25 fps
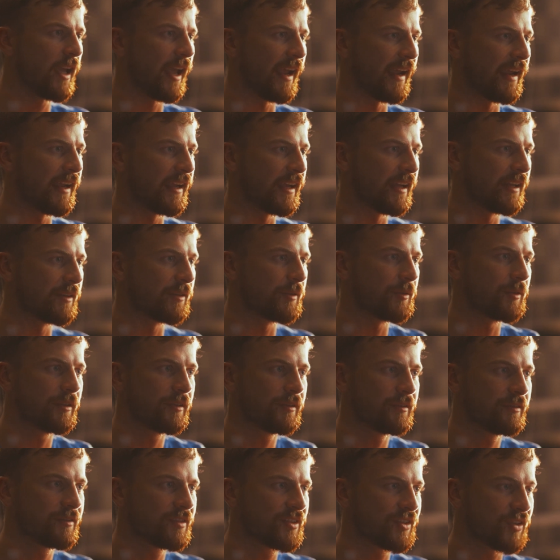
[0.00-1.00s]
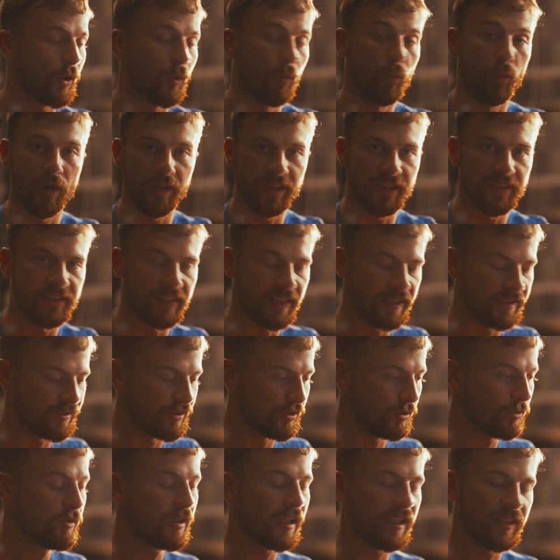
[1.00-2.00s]
And so what did they
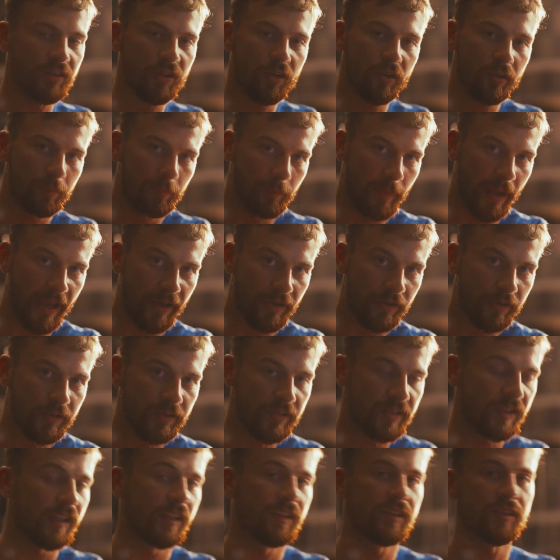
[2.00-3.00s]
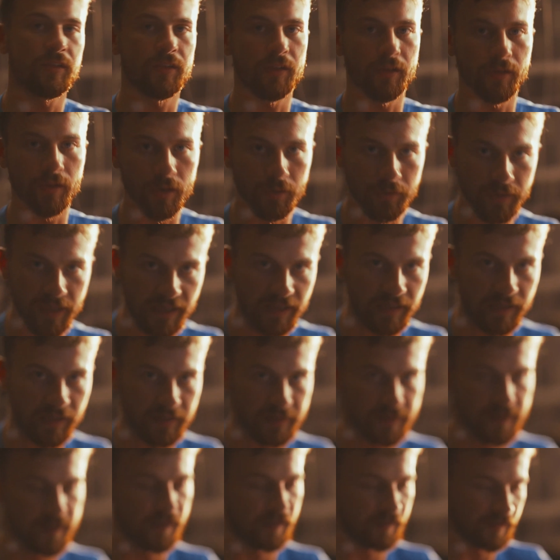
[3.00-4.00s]
do? They took matters into their own
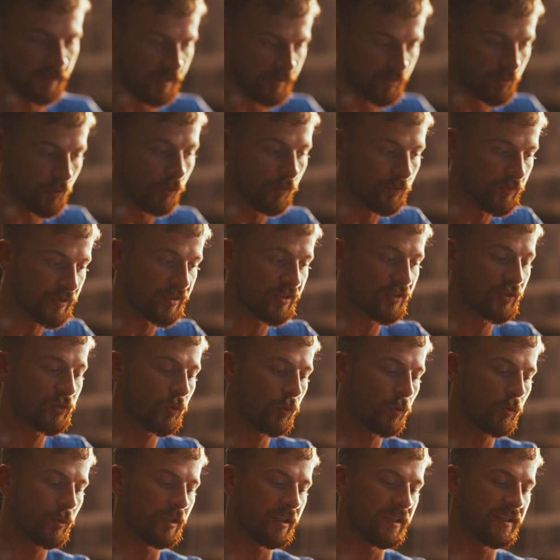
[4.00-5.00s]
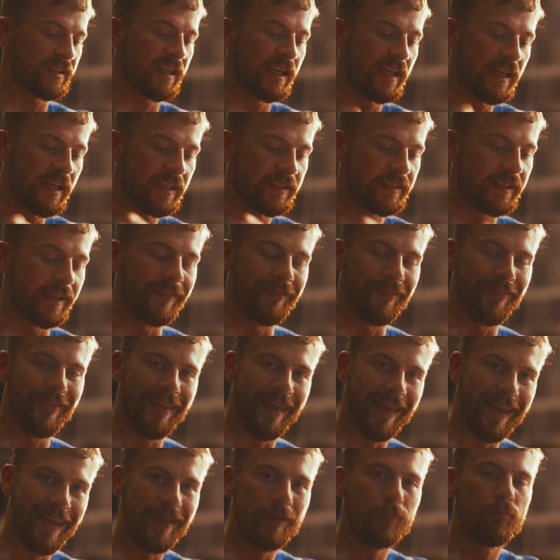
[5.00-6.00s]
hands, and they told the stories that
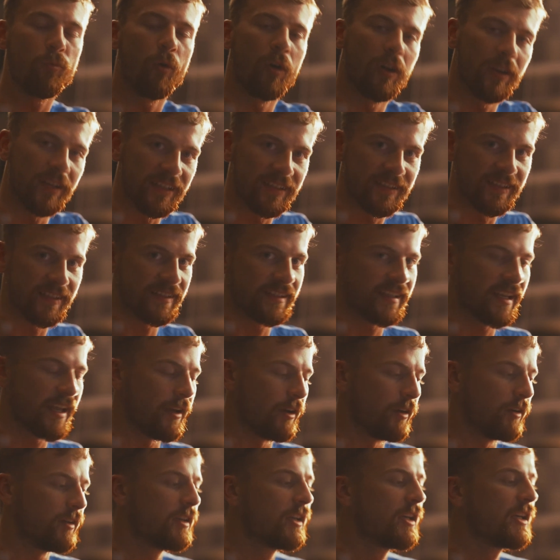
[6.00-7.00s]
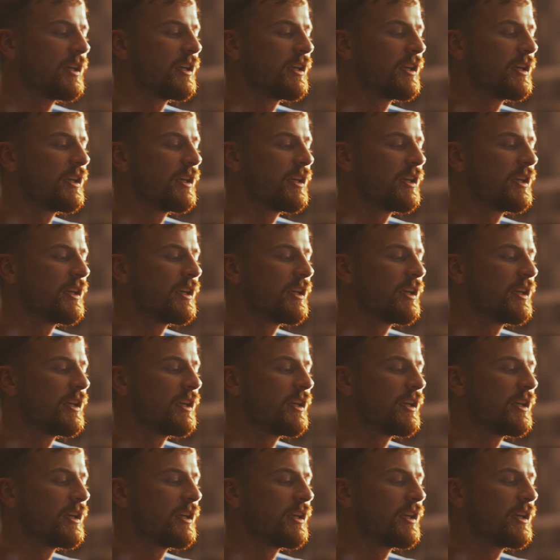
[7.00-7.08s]
they wanted to tell.